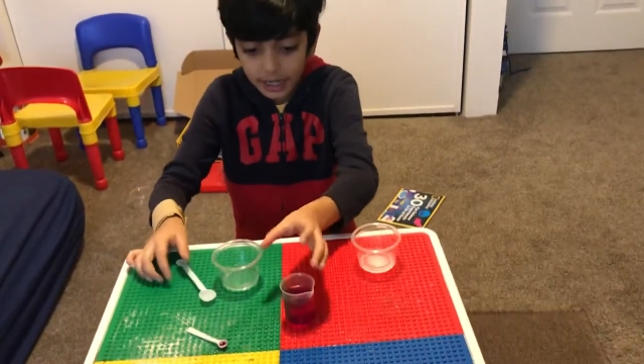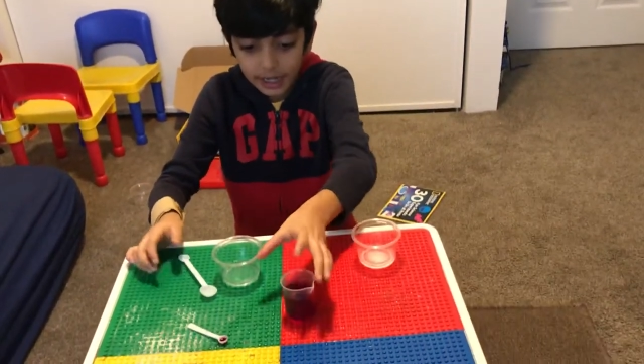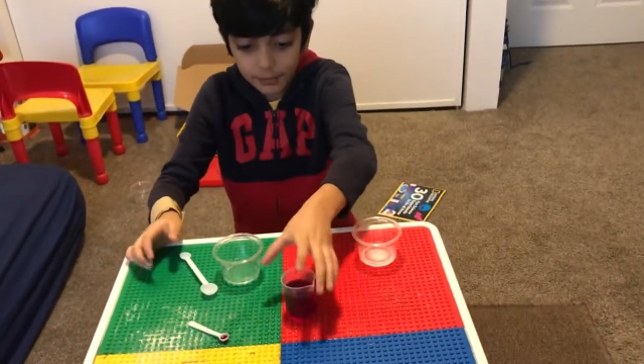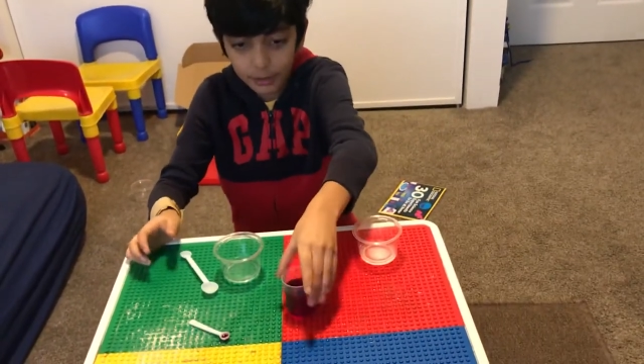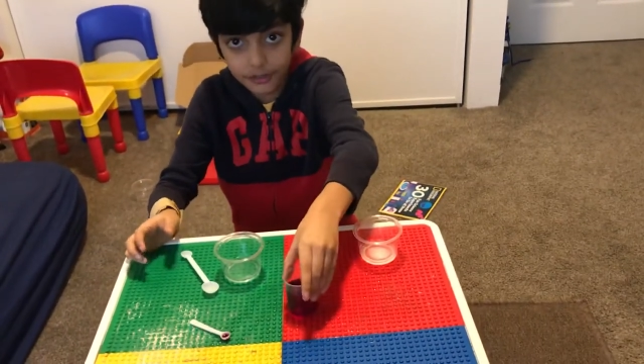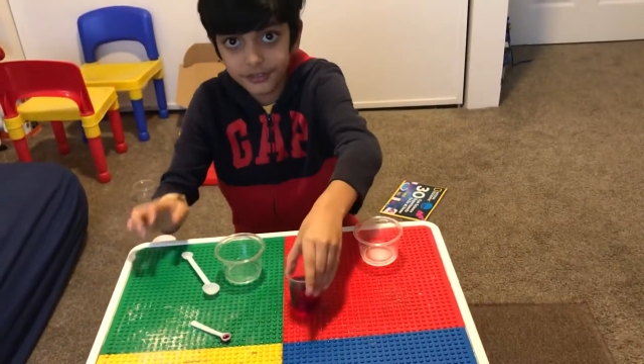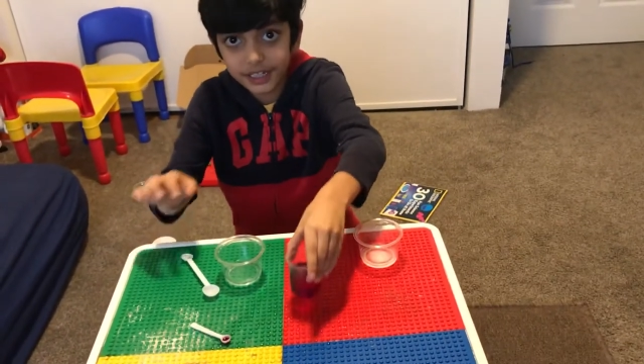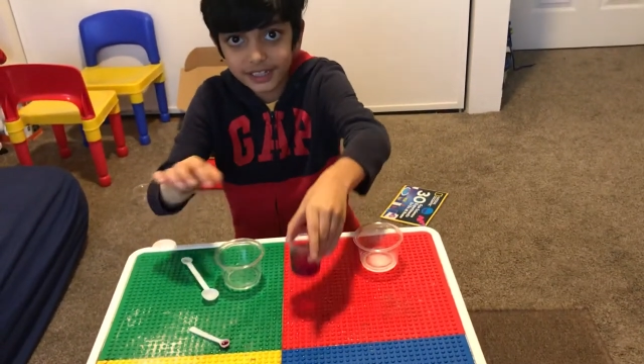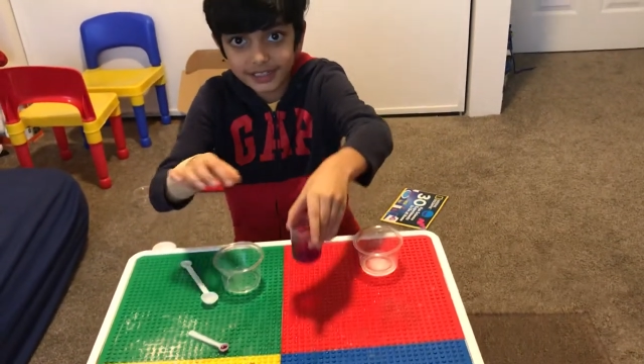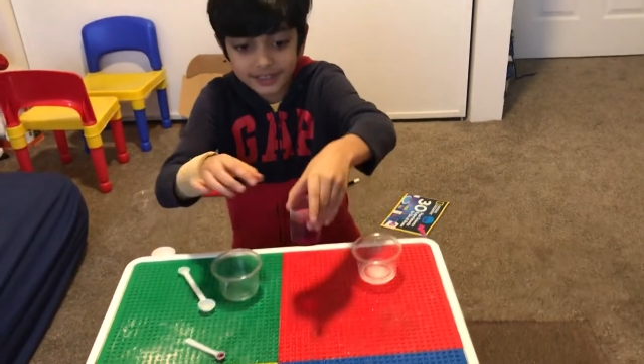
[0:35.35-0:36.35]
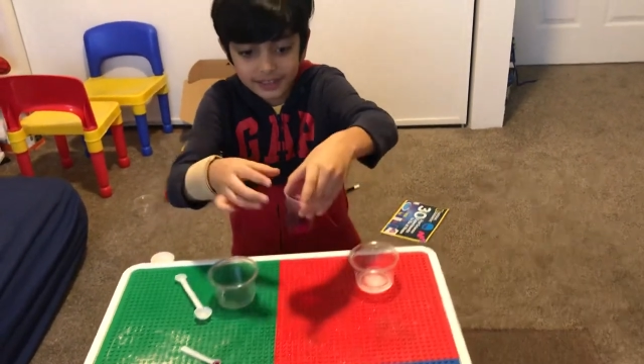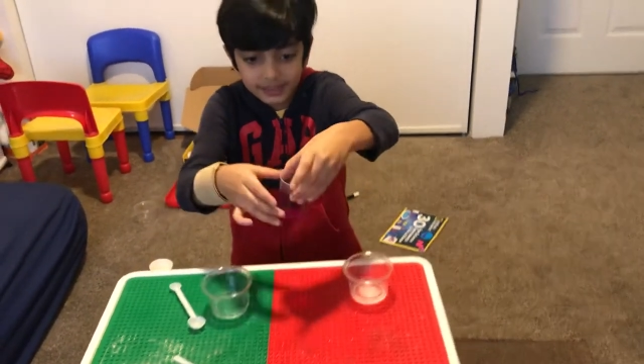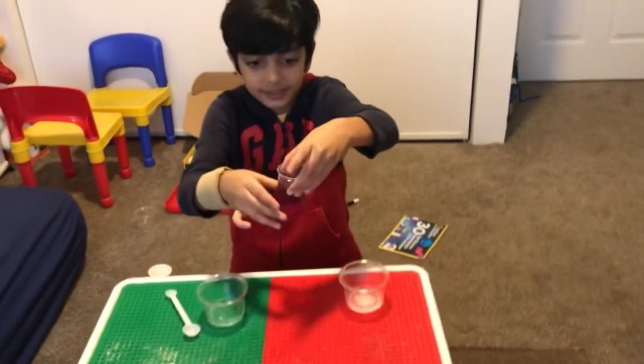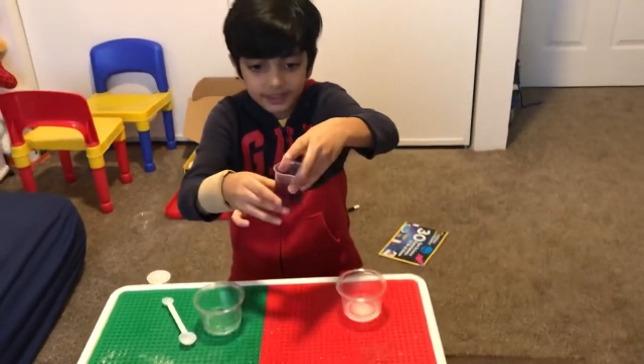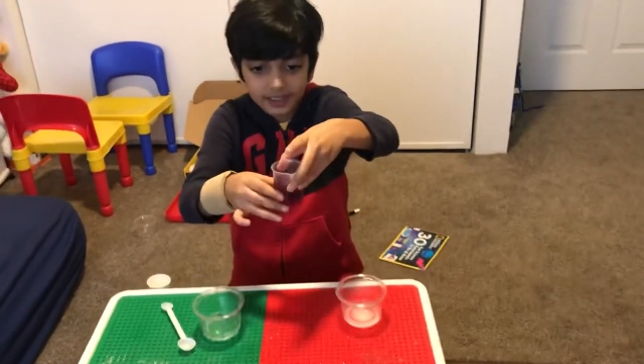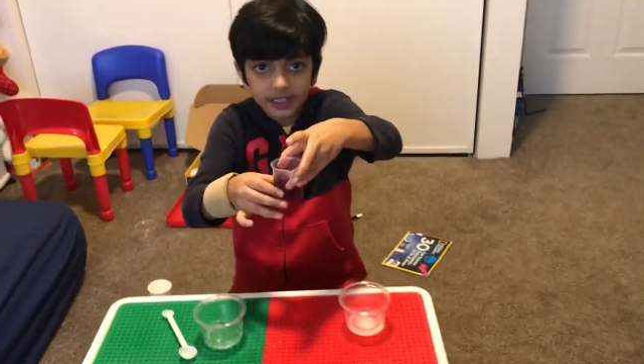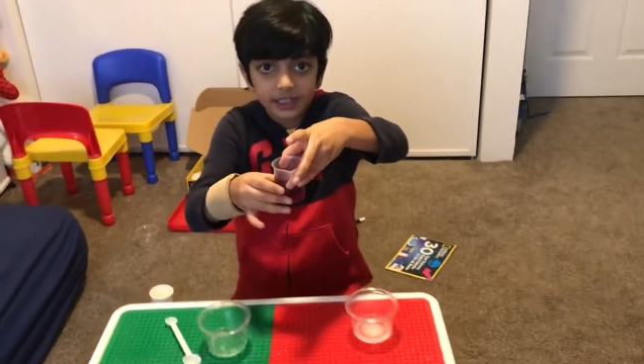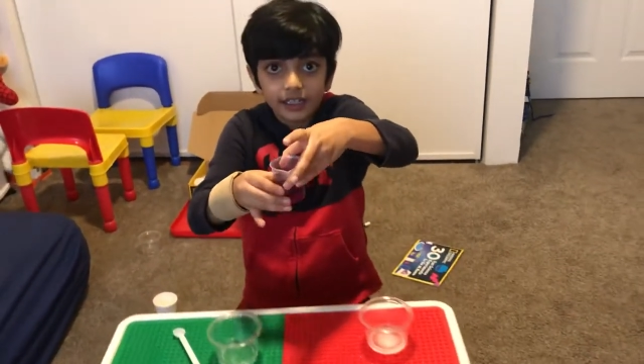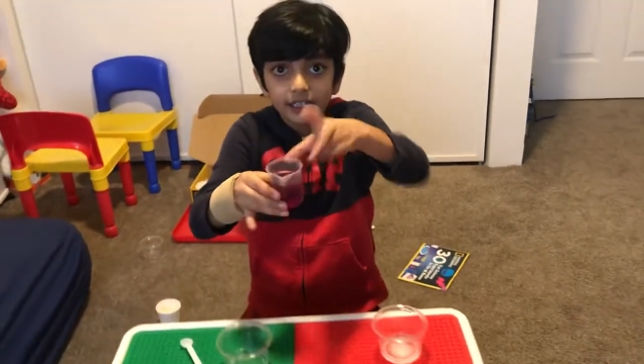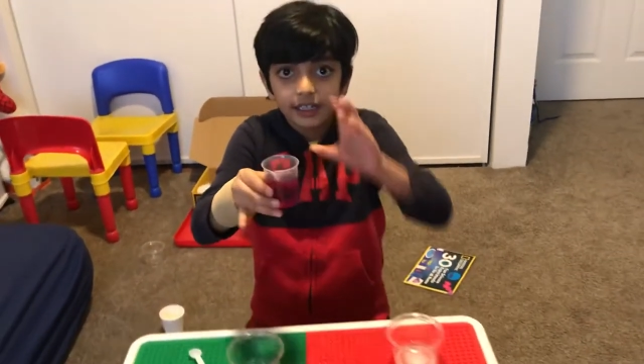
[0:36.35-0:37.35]
And what this is,
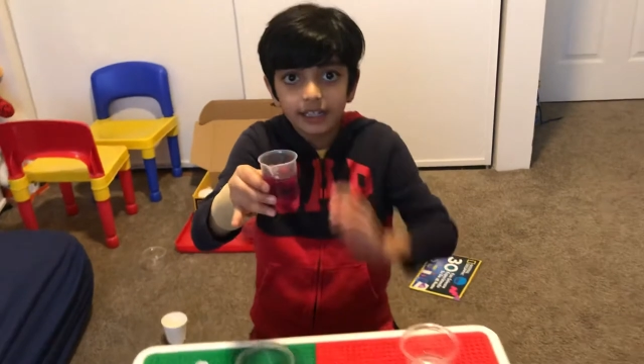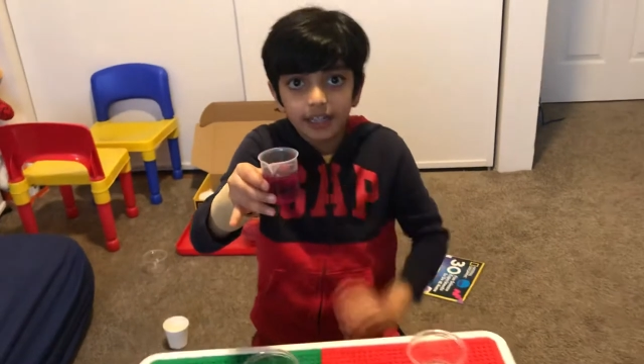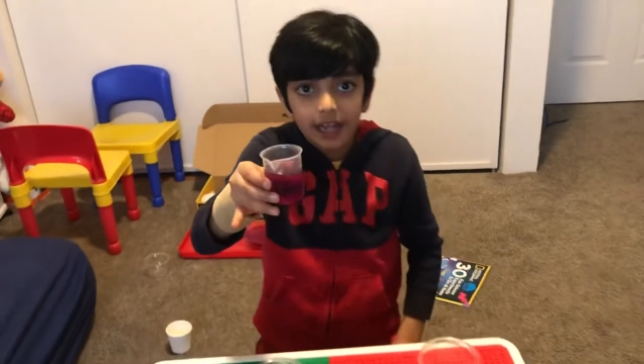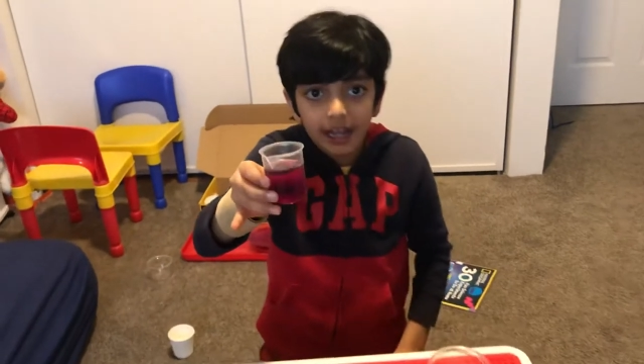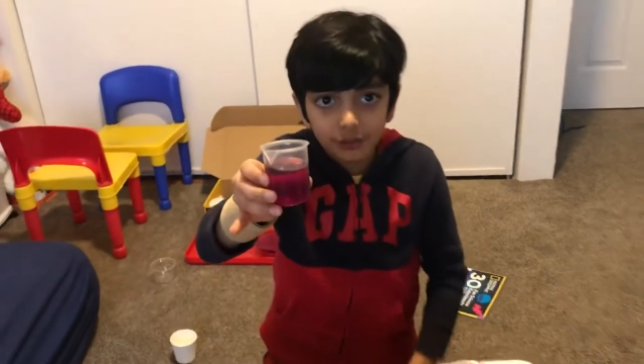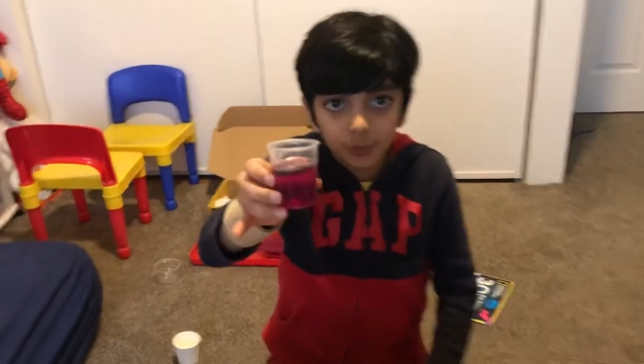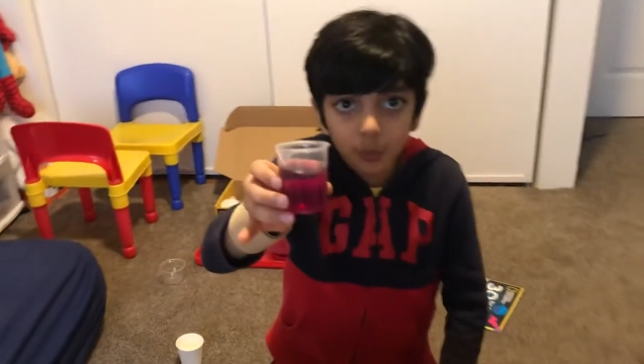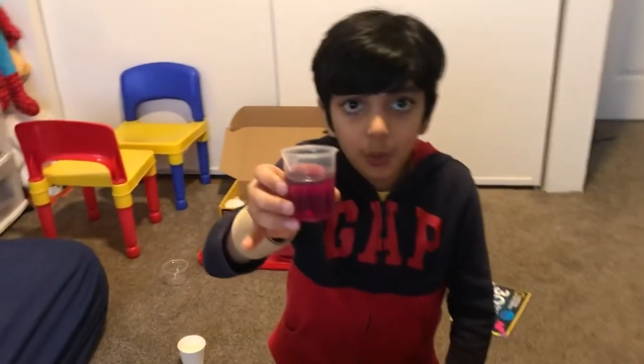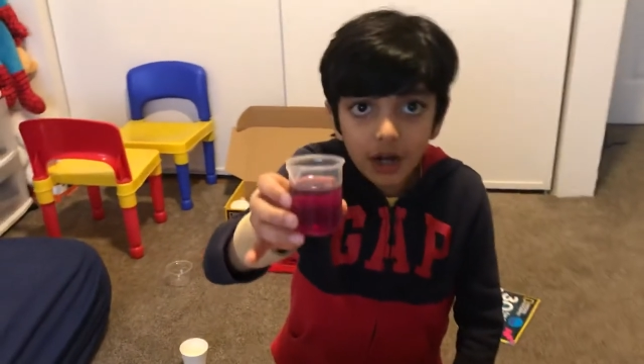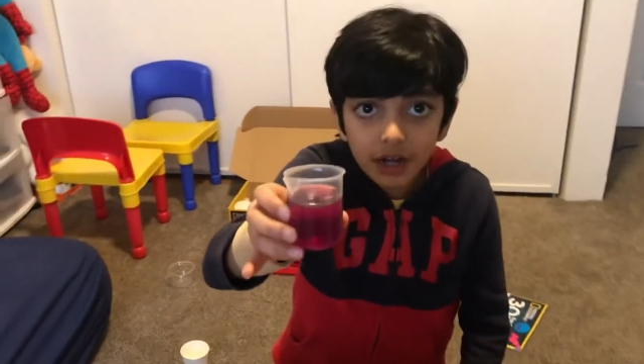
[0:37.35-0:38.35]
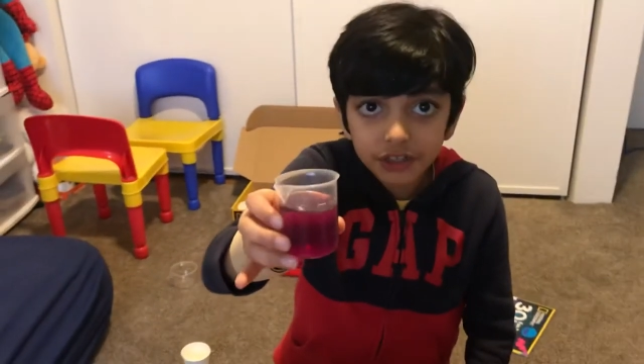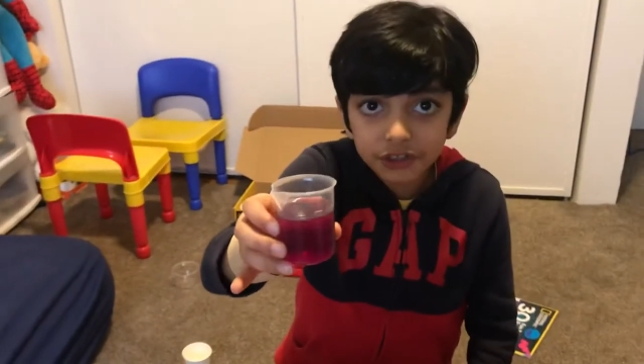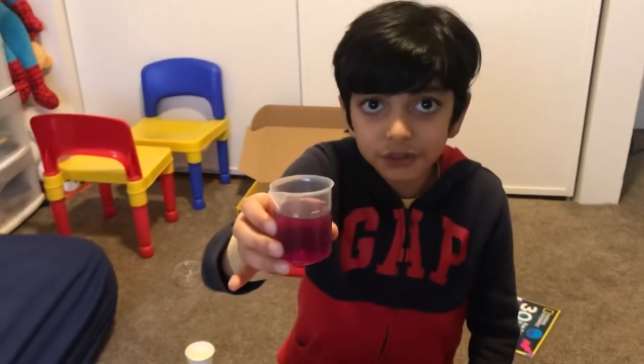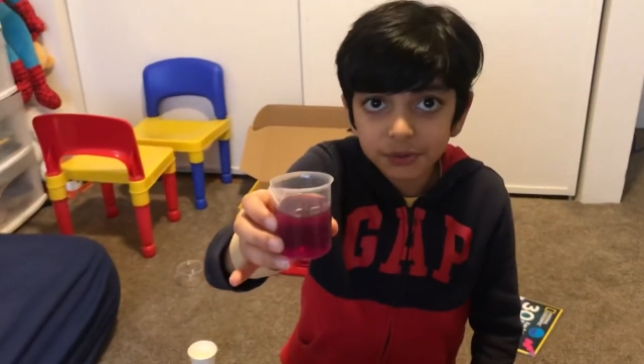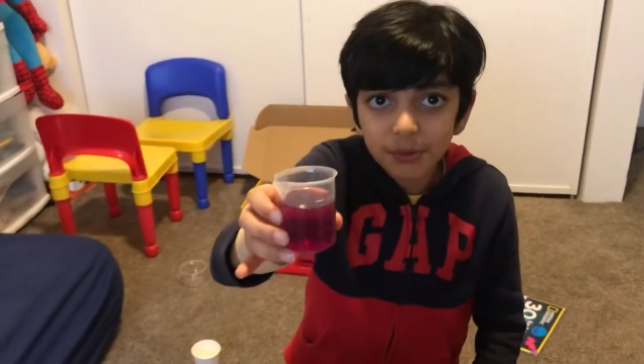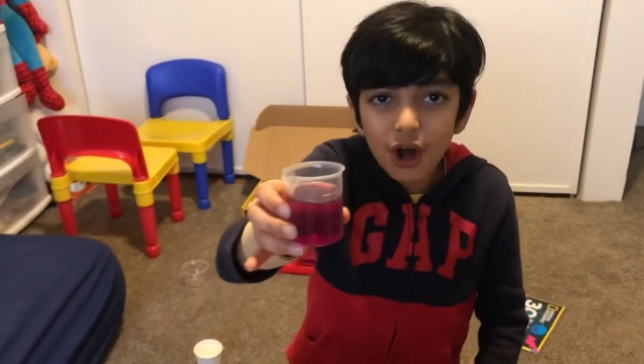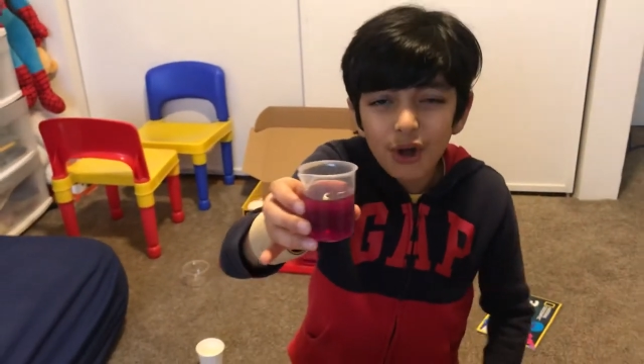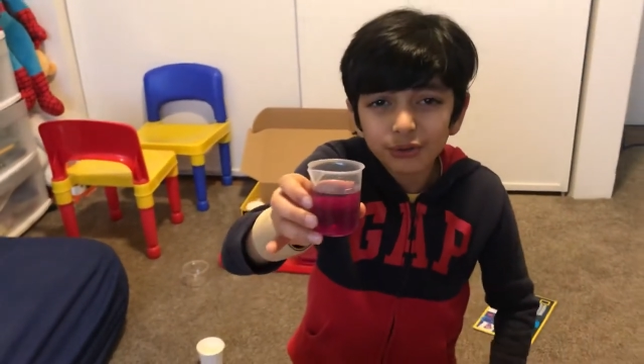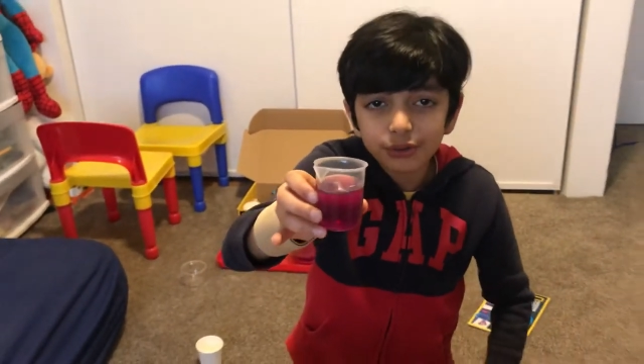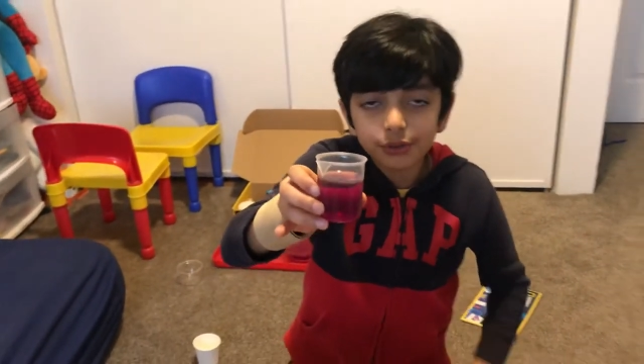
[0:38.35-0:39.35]
it has one
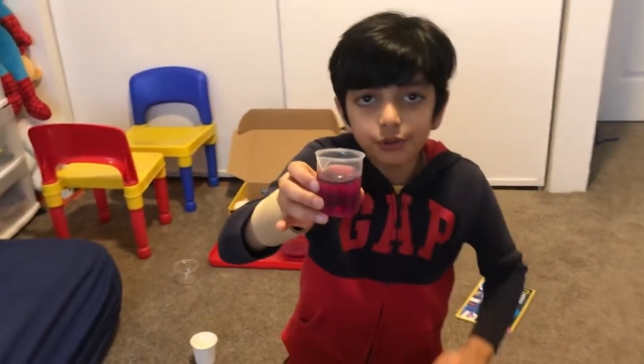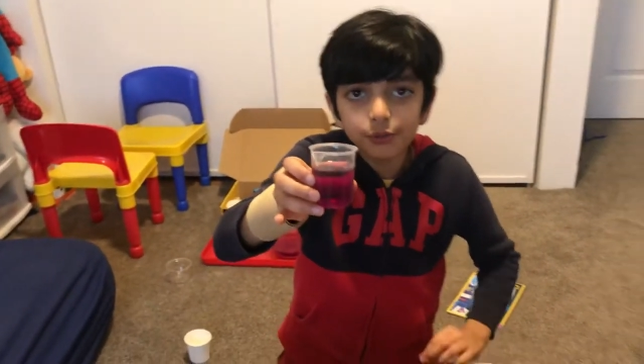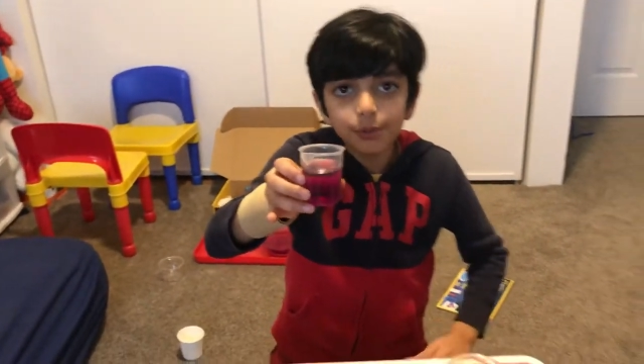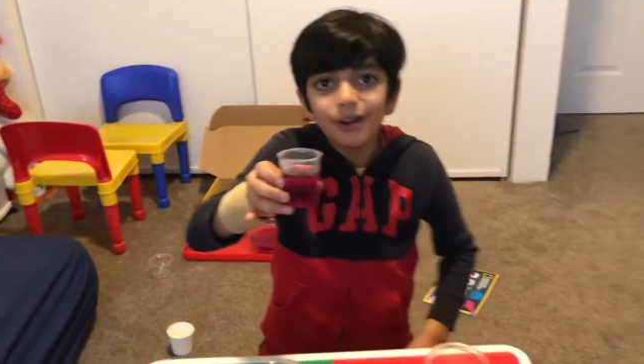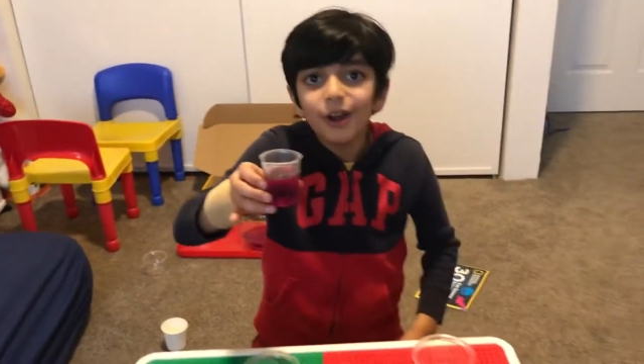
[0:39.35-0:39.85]
small scoop